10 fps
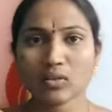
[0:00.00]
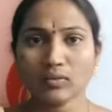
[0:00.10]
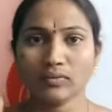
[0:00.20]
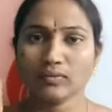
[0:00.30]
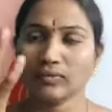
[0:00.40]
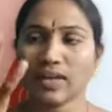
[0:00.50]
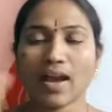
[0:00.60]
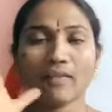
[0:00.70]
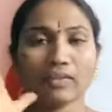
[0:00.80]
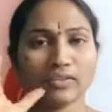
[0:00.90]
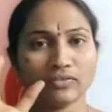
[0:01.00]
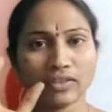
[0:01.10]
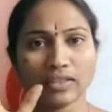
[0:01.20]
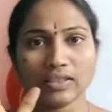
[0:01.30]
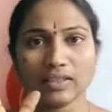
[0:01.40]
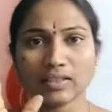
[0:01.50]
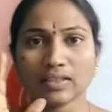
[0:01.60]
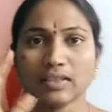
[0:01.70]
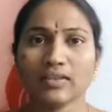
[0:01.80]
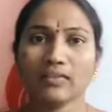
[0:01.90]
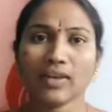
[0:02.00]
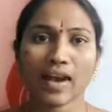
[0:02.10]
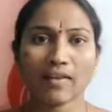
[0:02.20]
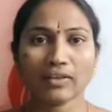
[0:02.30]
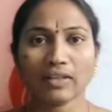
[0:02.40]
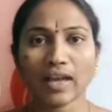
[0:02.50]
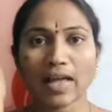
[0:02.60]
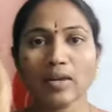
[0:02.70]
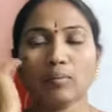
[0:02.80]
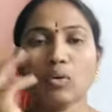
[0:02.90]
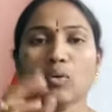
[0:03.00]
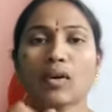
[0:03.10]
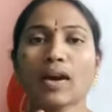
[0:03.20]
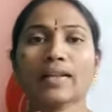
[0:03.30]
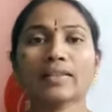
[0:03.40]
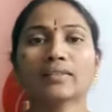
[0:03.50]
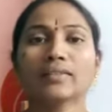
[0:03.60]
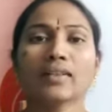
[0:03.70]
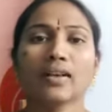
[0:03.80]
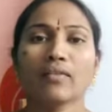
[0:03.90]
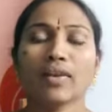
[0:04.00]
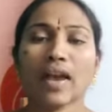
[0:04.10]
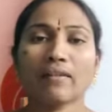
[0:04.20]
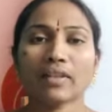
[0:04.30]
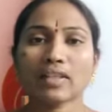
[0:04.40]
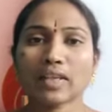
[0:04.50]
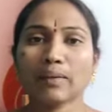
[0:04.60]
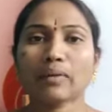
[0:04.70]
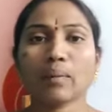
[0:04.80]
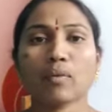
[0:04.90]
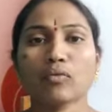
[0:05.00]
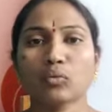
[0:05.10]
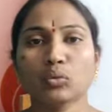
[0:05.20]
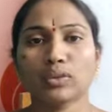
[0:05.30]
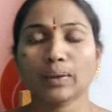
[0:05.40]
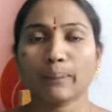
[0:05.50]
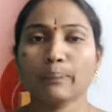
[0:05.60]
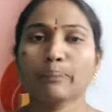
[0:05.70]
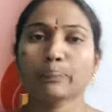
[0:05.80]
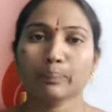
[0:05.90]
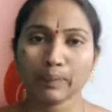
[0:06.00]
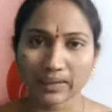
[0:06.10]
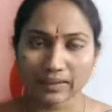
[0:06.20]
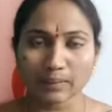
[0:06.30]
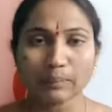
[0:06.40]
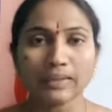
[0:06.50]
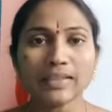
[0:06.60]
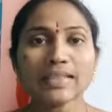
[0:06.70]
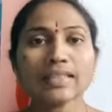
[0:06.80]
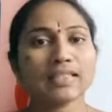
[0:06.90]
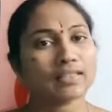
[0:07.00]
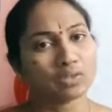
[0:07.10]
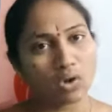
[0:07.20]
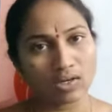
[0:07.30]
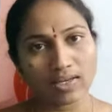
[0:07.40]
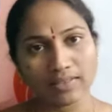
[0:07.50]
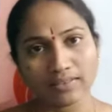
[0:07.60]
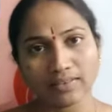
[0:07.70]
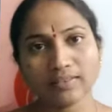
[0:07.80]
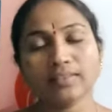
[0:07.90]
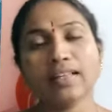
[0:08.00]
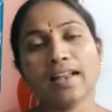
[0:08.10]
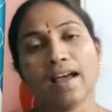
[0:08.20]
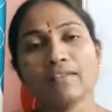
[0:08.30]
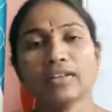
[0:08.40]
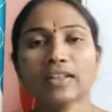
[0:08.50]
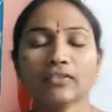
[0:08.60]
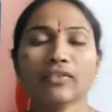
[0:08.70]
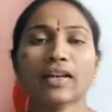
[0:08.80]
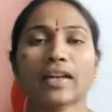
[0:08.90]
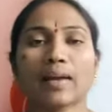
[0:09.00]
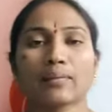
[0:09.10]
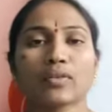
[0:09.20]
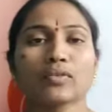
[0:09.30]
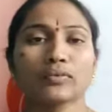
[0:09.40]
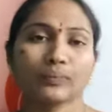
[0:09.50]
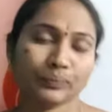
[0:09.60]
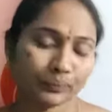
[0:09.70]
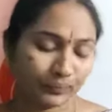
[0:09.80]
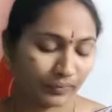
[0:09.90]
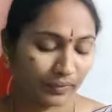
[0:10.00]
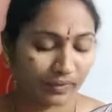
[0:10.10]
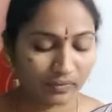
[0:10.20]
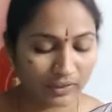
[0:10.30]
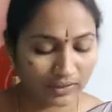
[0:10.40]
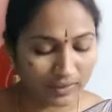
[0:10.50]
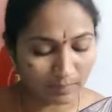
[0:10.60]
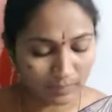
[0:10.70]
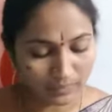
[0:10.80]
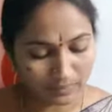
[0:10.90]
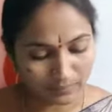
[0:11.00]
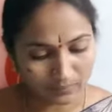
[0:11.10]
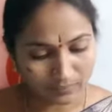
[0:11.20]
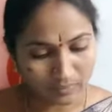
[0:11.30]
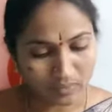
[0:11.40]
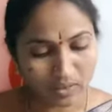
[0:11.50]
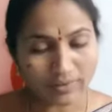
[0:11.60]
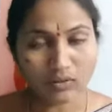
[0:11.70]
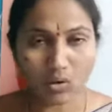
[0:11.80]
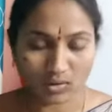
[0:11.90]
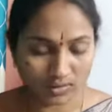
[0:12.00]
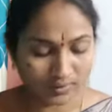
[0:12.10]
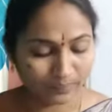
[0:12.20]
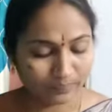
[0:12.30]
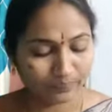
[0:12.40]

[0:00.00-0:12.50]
no? We are having the fingers, we are having the elbow and we are having the same type of foot. But in the birds, it is not like that. They are having different types of feet and birds and claws.